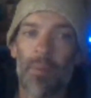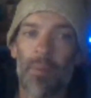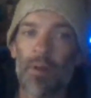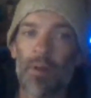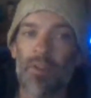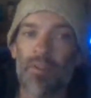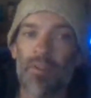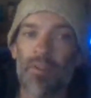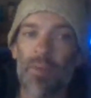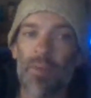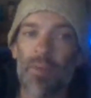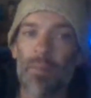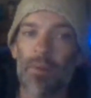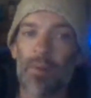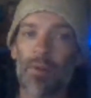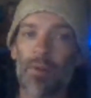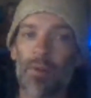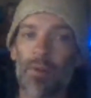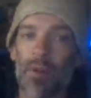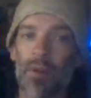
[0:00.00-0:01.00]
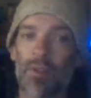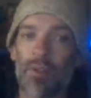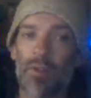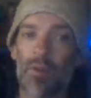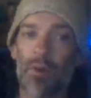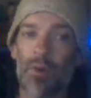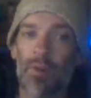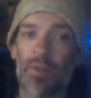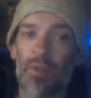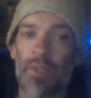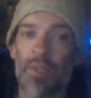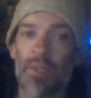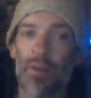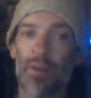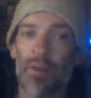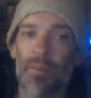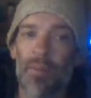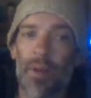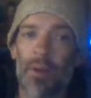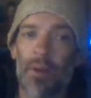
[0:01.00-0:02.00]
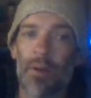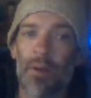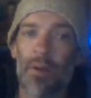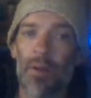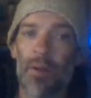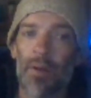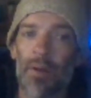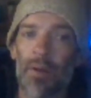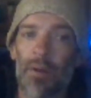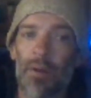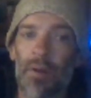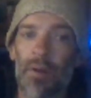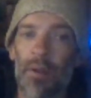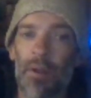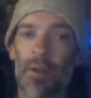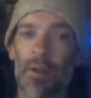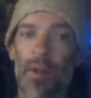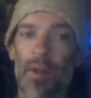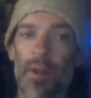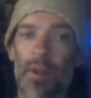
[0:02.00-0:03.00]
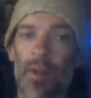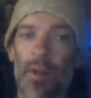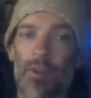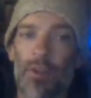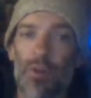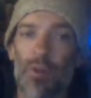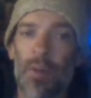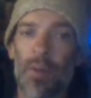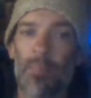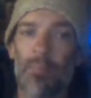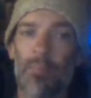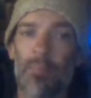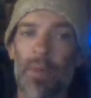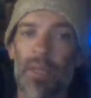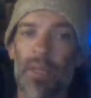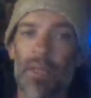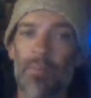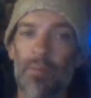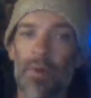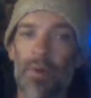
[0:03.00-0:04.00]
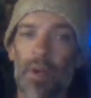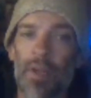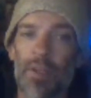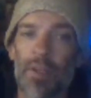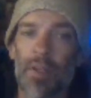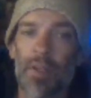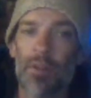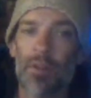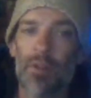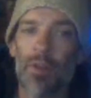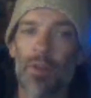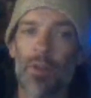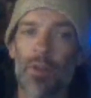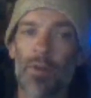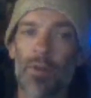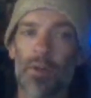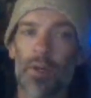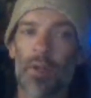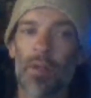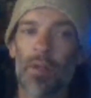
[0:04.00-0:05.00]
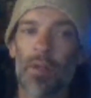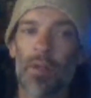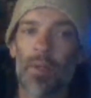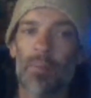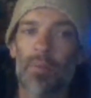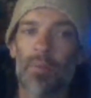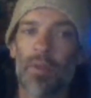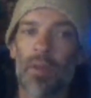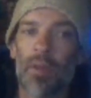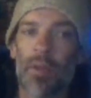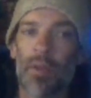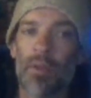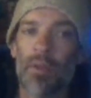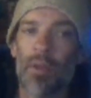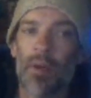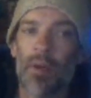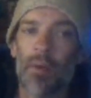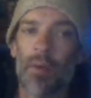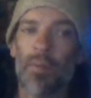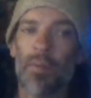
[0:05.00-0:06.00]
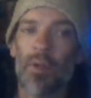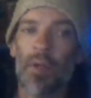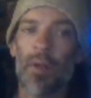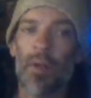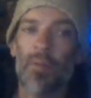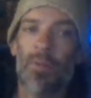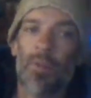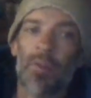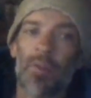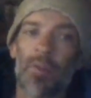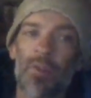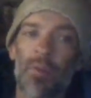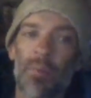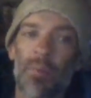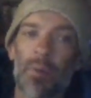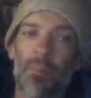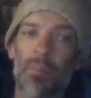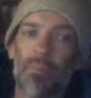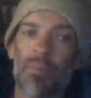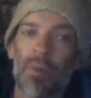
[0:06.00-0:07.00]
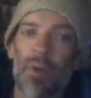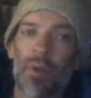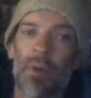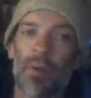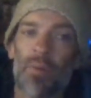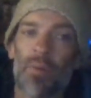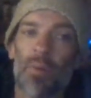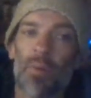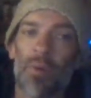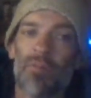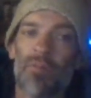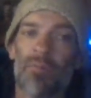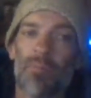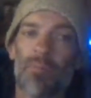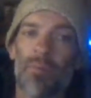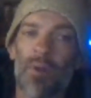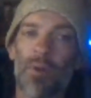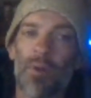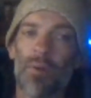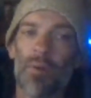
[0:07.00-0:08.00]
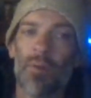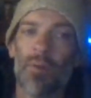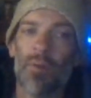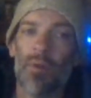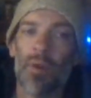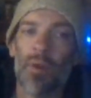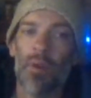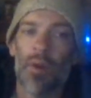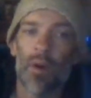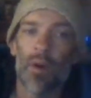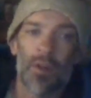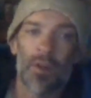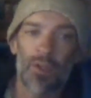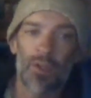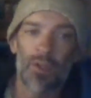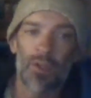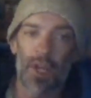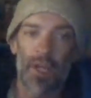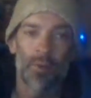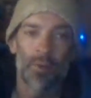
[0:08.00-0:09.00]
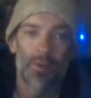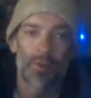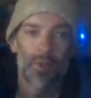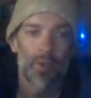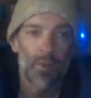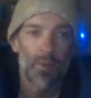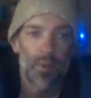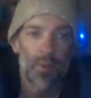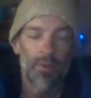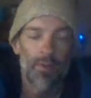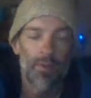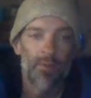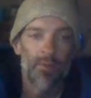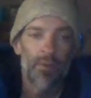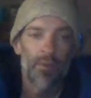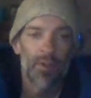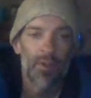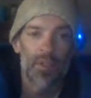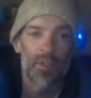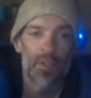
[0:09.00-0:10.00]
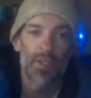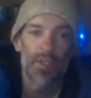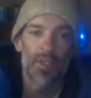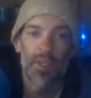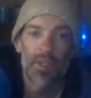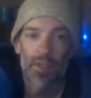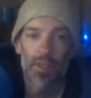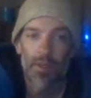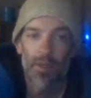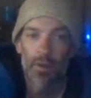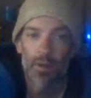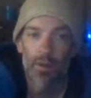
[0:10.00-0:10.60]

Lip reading: Then millions of people across North and South America enjoyed a mesmerizing lunar eclipse dubbed the Super Blood Wolf Moon on January 21st this year.